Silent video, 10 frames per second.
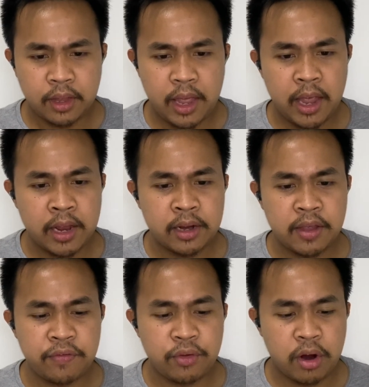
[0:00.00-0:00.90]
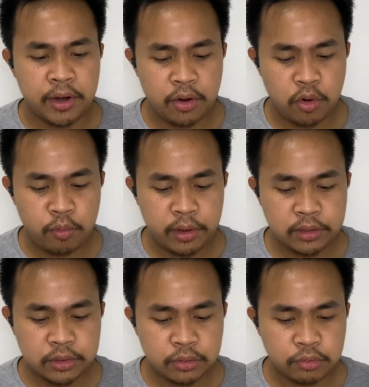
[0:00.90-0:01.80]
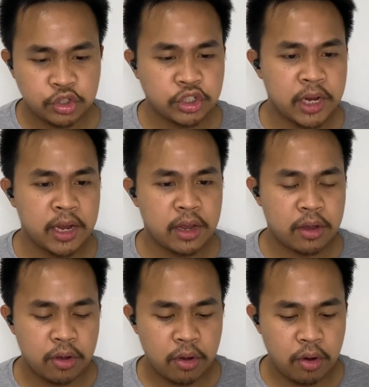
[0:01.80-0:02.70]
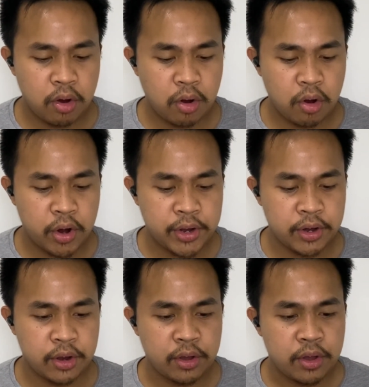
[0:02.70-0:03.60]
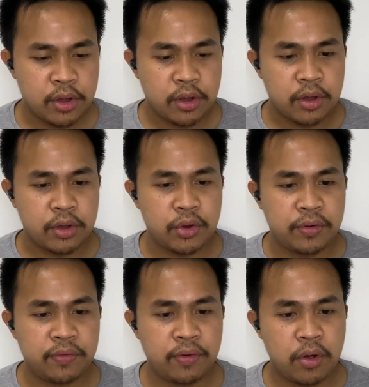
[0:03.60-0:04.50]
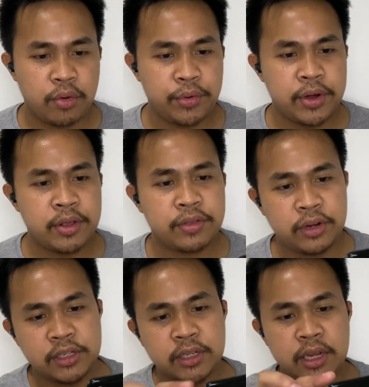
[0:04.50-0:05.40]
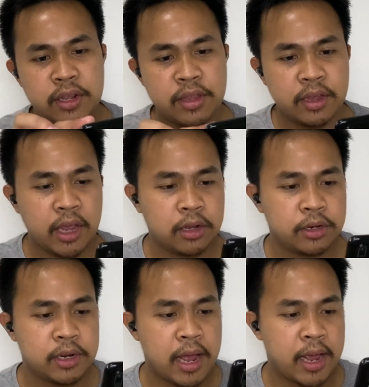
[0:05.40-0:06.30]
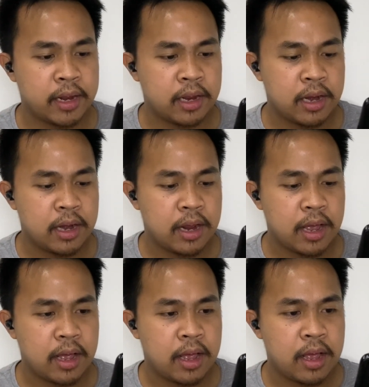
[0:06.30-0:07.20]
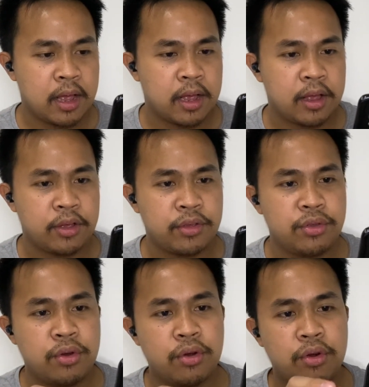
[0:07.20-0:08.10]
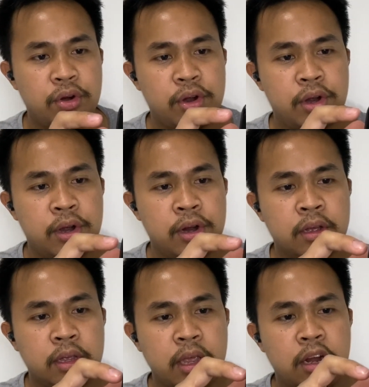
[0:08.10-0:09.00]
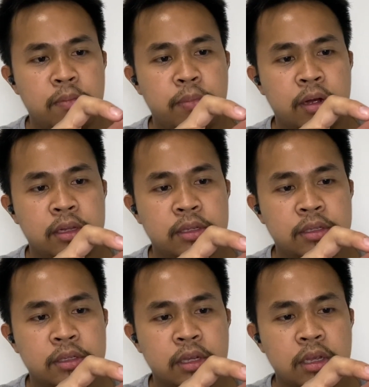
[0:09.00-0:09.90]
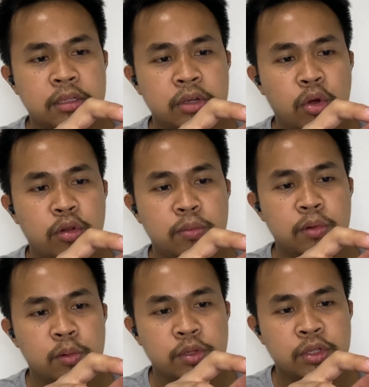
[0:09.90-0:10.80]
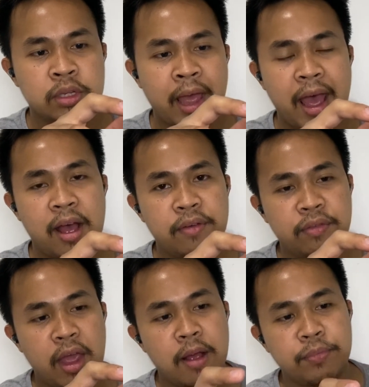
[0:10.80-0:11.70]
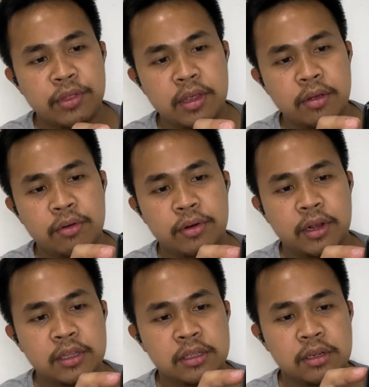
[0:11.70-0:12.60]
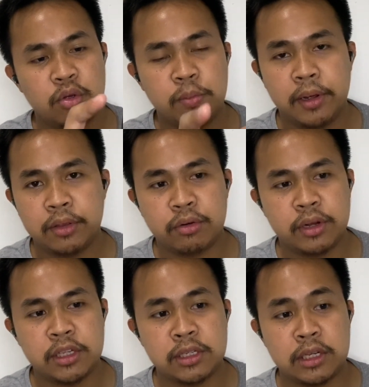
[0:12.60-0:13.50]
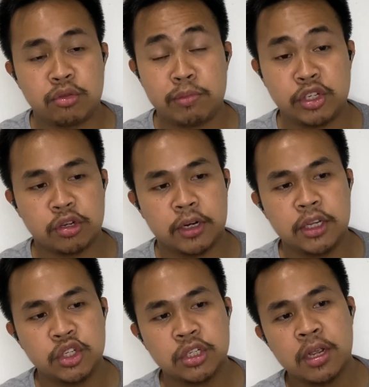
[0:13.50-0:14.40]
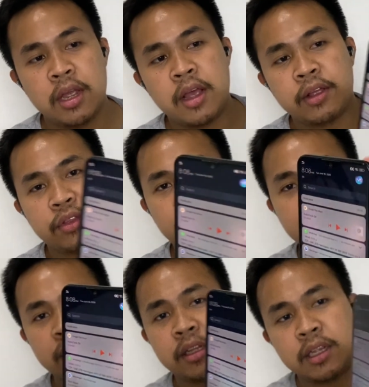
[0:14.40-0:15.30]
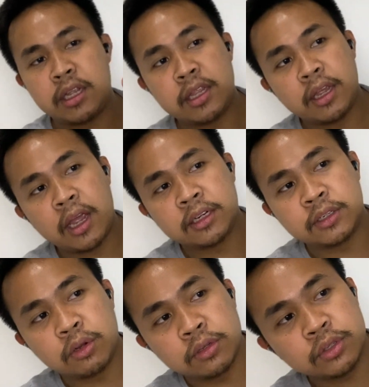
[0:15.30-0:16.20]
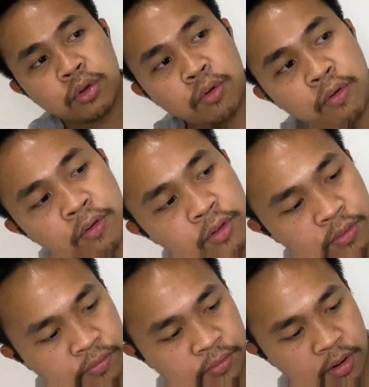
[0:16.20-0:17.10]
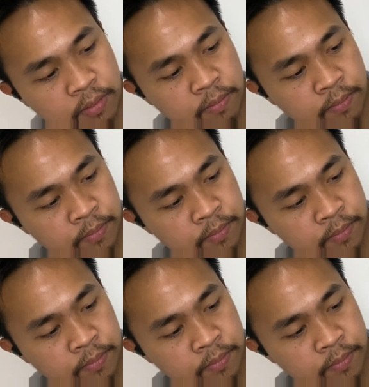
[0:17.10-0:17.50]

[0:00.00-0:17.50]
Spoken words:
And if you are going to check on your phone, there's an indicator that your earbuds is almost half empty, or it's low bat, or it's need to be charged. There's an indicator also from